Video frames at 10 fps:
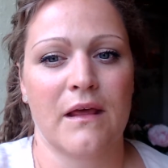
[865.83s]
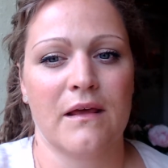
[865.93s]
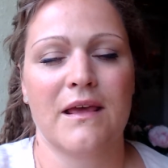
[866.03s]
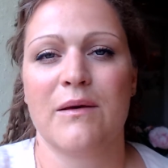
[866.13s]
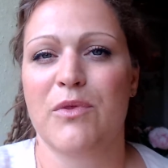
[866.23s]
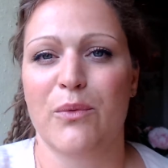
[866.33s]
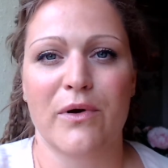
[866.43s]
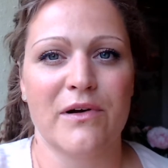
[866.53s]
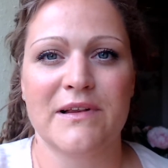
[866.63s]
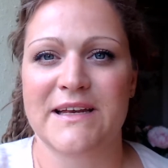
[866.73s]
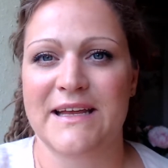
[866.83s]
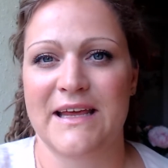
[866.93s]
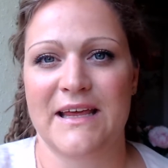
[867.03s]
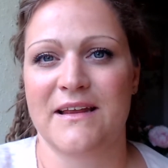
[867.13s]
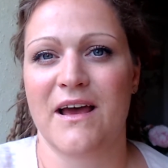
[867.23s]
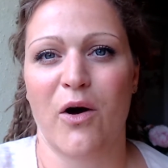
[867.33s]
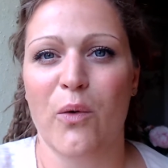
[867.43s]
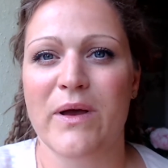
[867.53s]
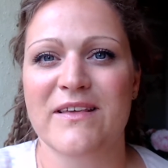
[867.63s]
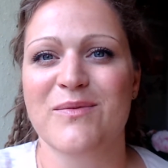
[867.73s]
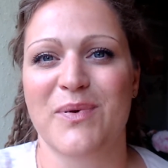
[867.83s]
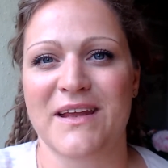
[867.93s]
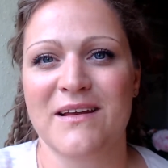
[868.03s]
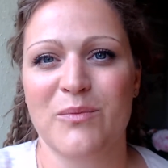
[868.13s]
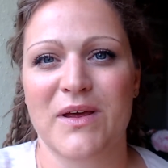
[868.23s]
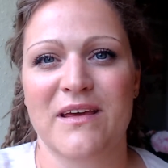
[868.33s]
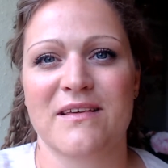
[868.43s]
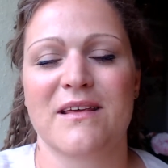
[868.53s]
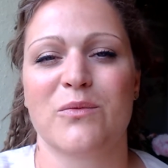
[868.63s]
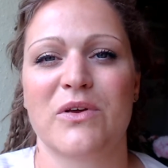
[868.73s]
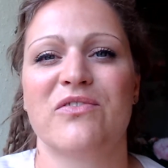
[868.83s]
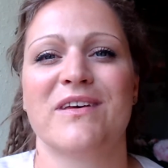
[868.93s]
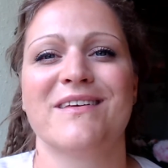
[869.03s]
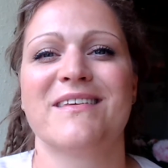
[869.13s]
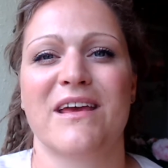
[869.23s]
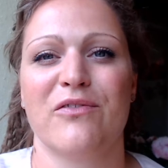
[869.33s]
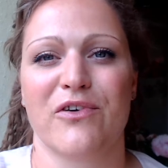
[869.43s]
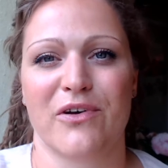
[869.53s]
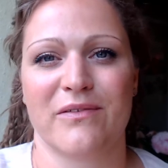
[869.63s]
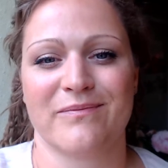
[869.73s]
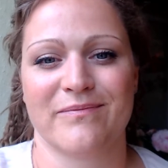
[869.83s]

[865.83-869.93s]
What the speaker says: keep the world it always been, because then we feel safer.